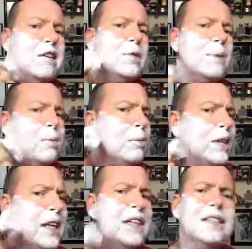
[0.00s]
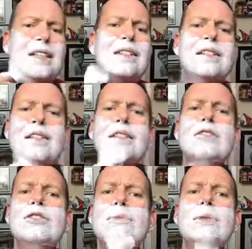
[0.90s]
There's probably guys out there that
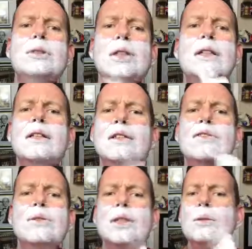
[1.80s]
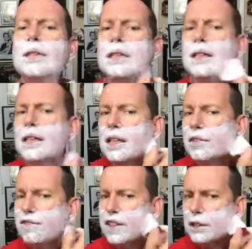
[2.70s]
use a Mula R41
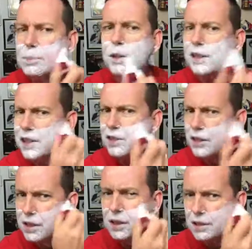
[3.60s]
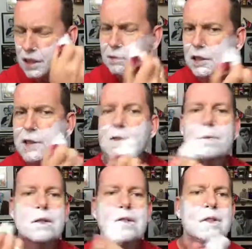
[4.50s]
and feather blades and never cut
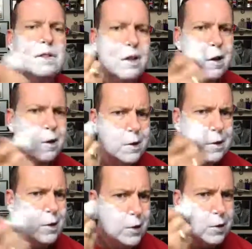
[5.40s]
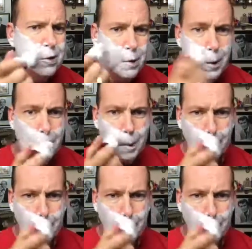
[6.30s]
themselves because they're used to it.